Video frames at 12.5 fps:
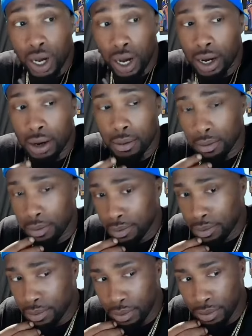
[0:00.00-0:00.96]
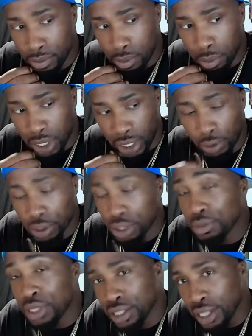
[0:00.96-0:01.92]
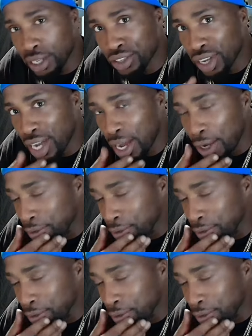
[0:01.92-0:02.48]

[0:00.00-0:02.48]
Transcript: Uh, but there were some things that stuck